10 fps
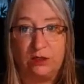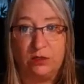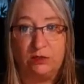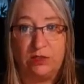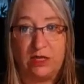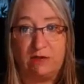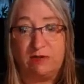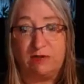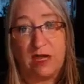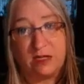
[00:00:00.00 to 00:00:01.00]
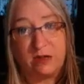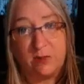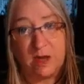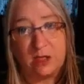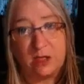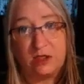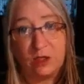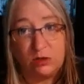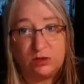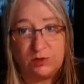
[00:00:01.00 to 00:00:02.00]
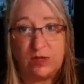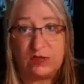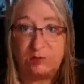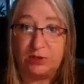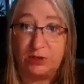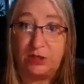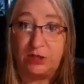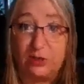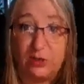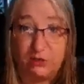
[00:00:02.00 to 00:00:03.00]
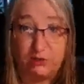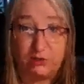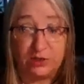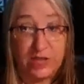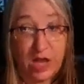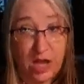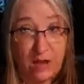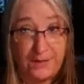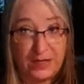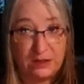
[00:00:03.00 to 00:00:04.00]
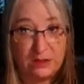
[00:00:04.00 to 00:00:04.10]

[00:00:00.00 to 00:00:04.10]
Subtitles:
you take everything out of the box, close the box, put the cloth over the top,